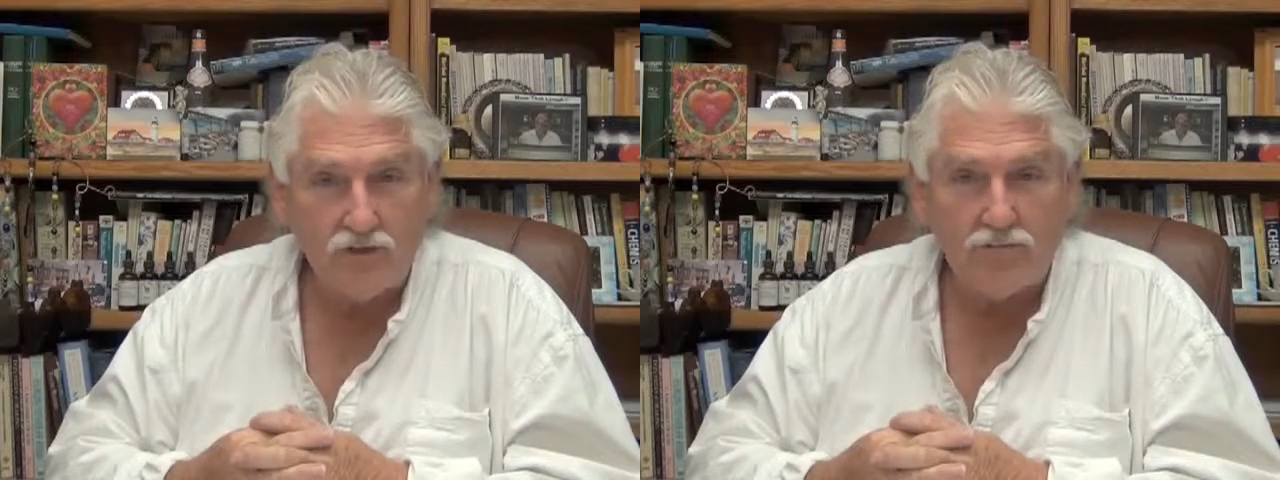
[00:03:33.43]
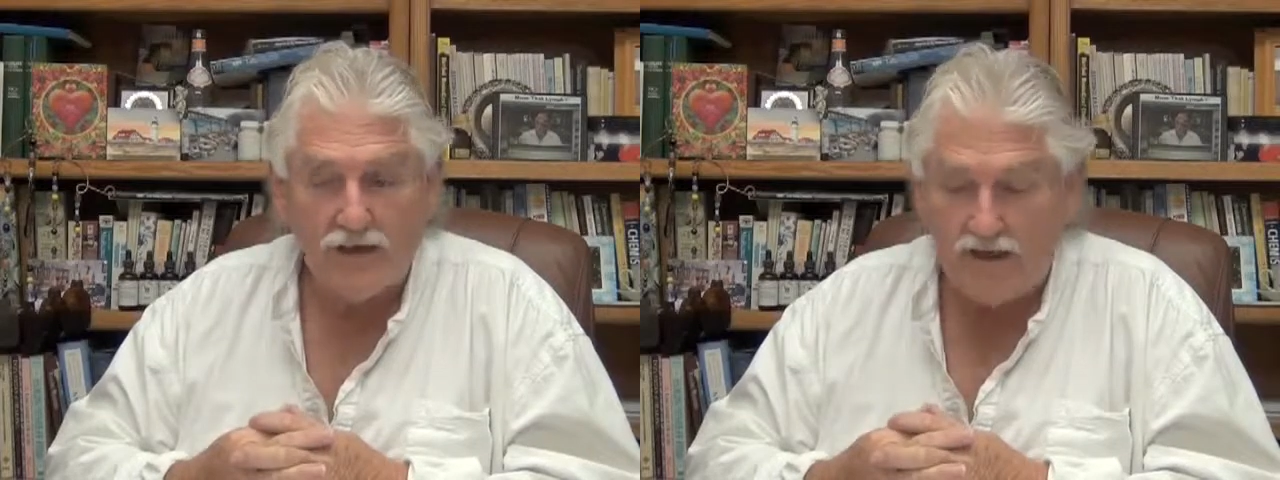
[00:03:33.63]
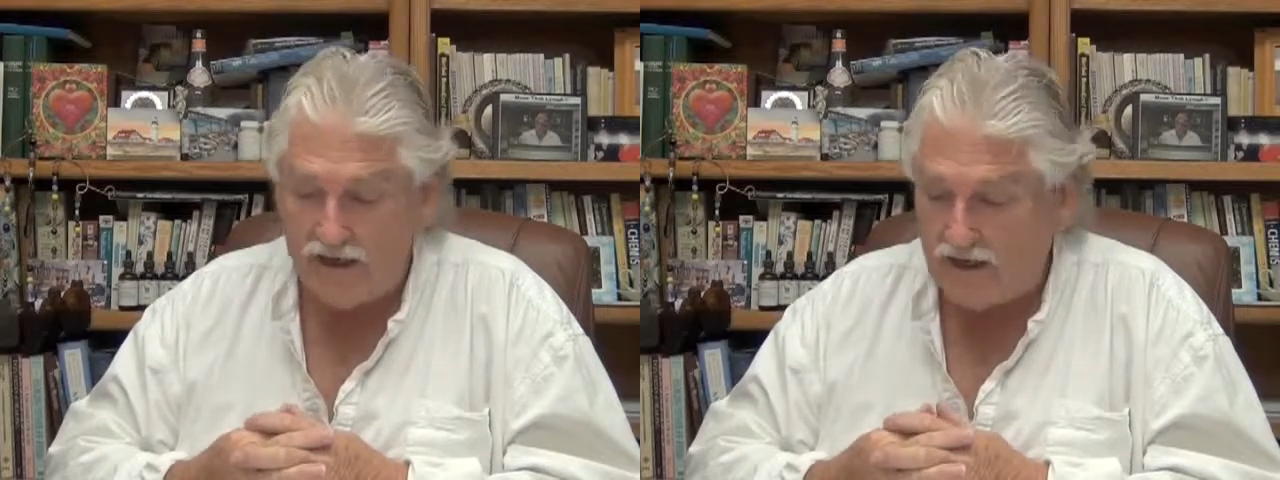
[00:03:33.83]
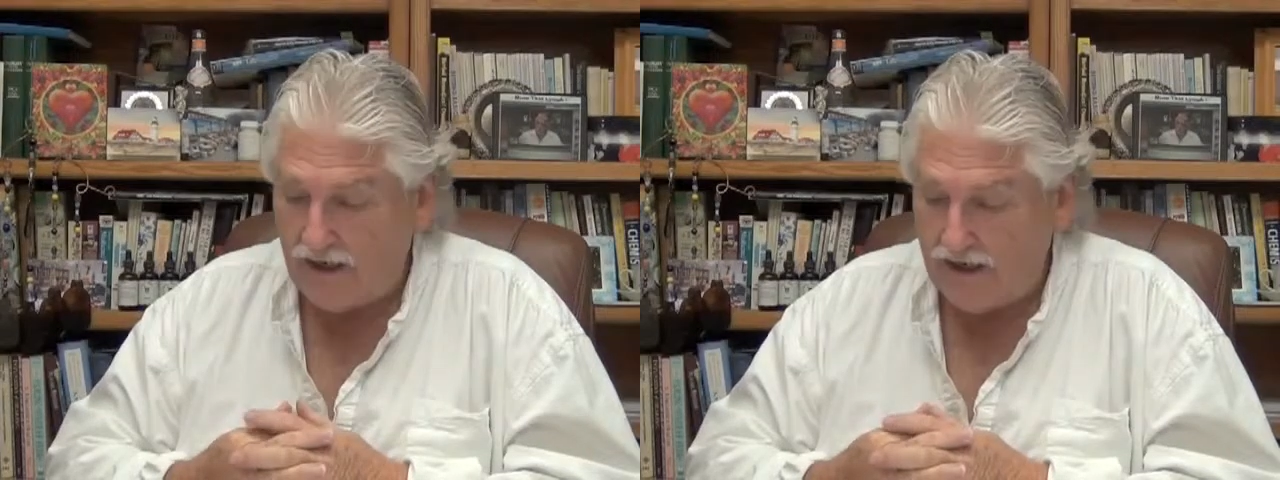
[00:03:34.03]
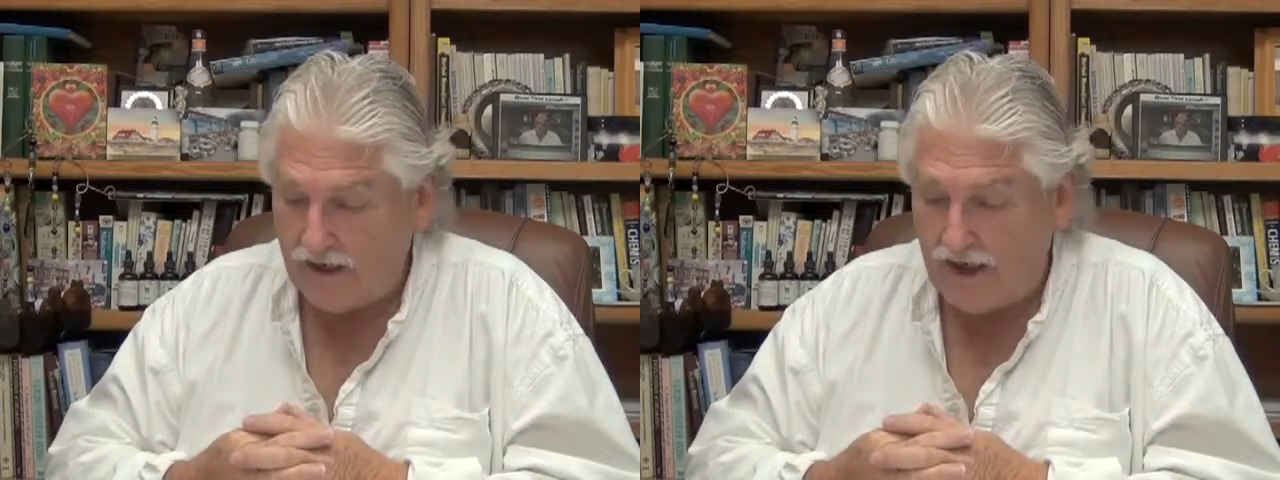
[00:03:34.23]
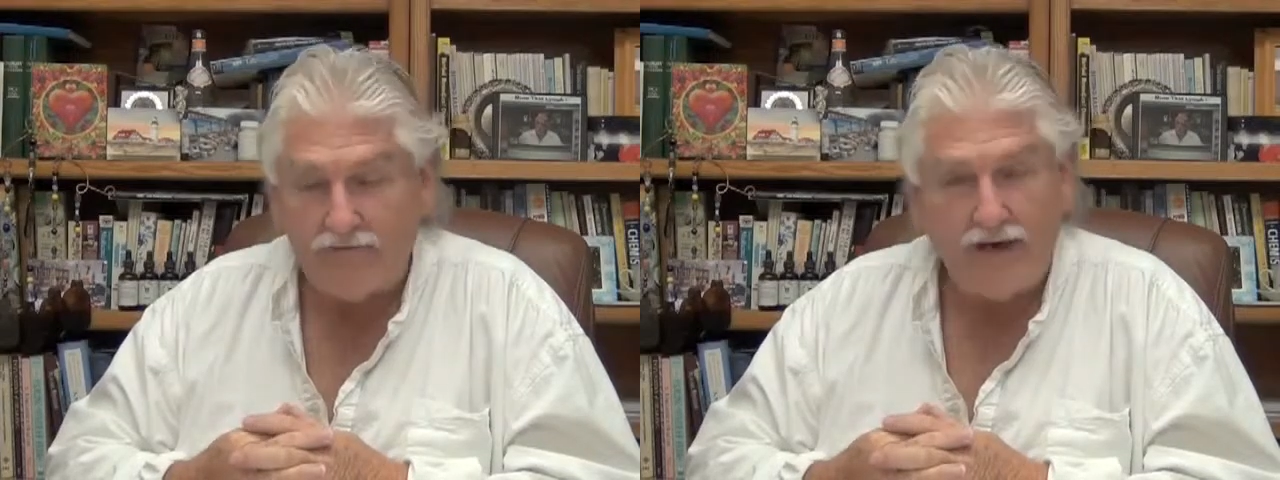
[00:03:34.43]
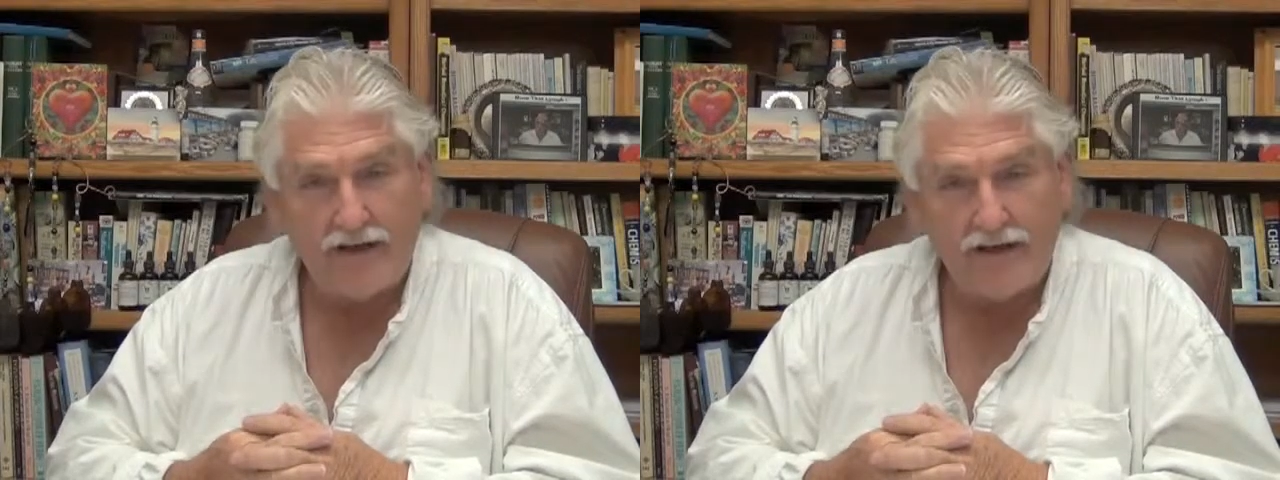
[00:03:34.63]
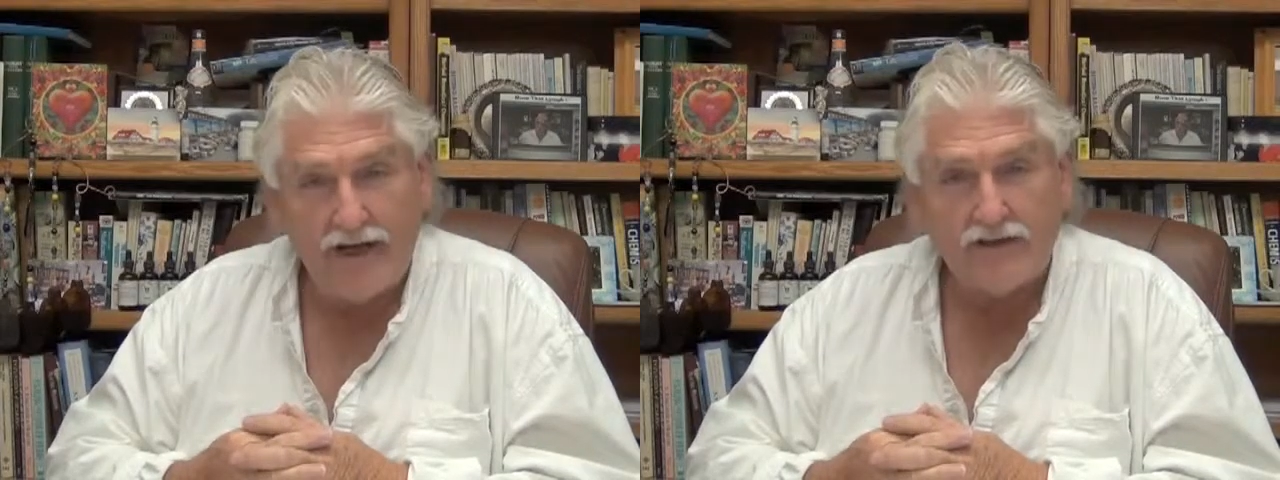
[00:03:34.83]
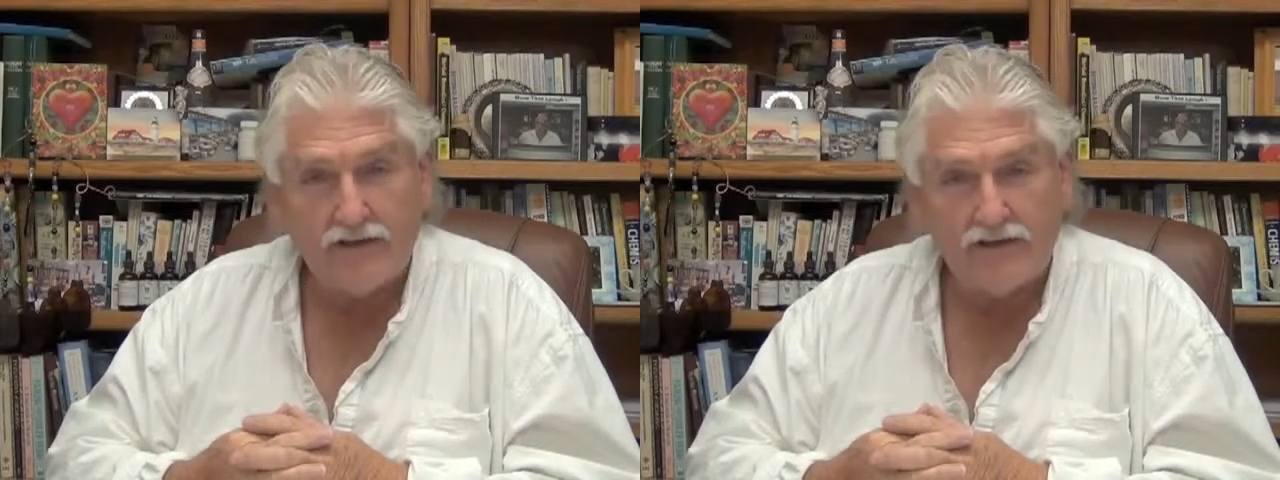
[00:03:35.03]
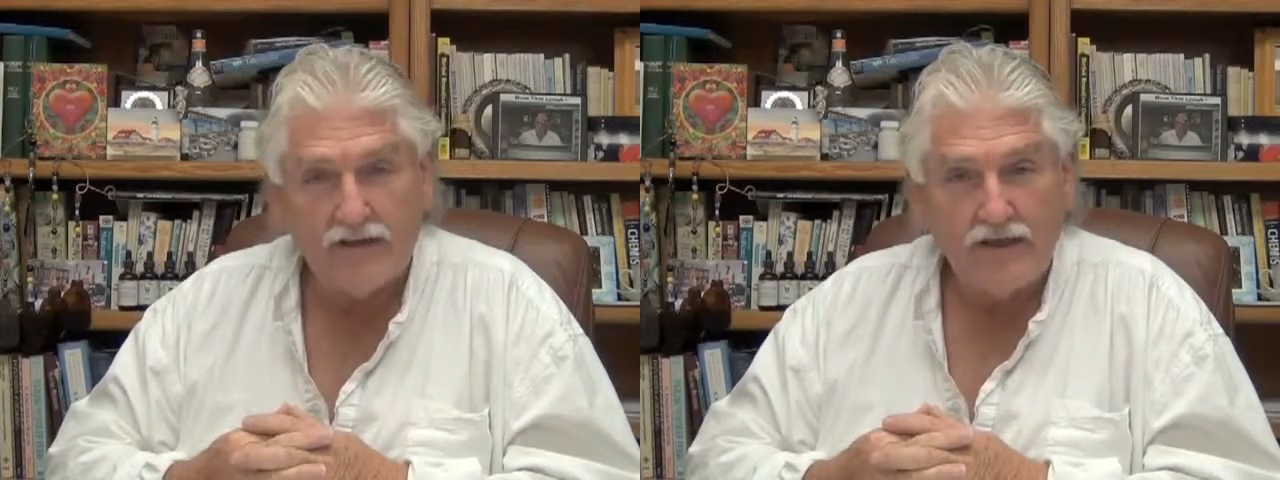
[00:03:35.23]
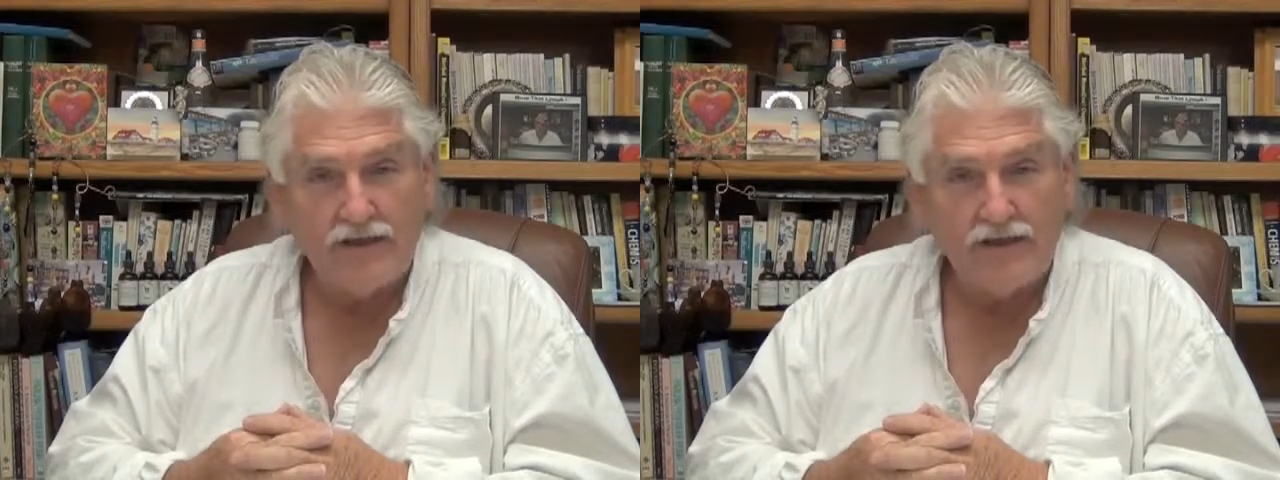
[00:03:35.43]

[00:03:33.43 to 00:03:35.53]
would be advantageous.